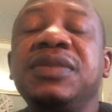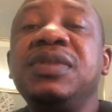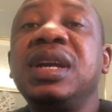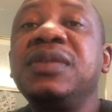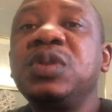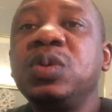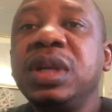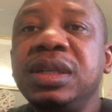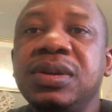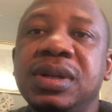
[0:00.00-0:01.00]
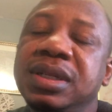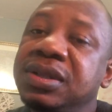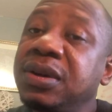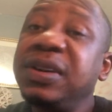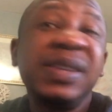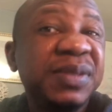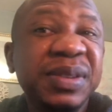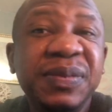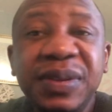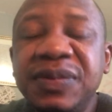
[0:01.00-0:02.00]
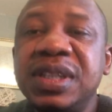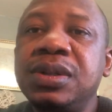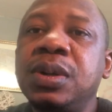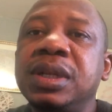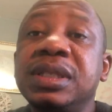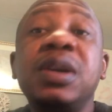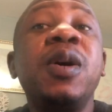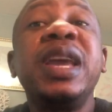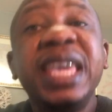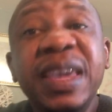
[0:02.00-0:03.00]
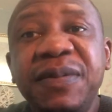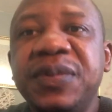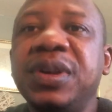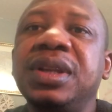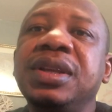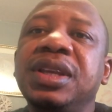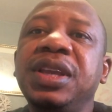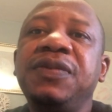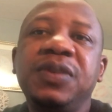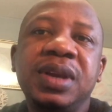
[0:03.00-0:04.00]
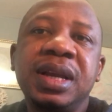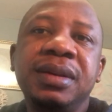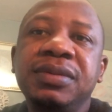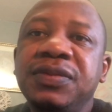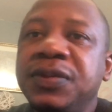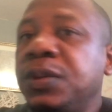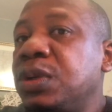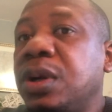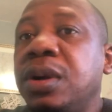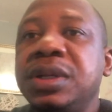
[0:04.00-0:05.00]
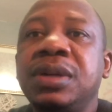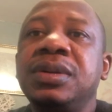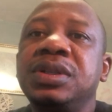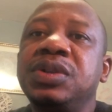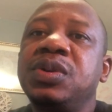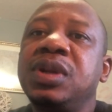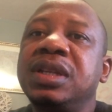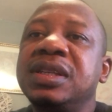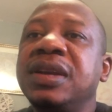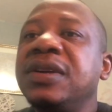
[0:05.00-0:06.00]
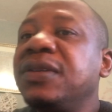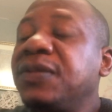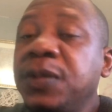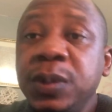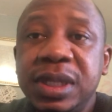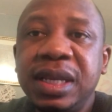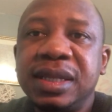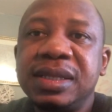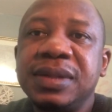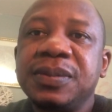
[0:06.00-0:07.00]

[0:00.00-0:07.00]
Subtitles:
if you have $20 or even $50, or even if you can foot all the $100, foot it.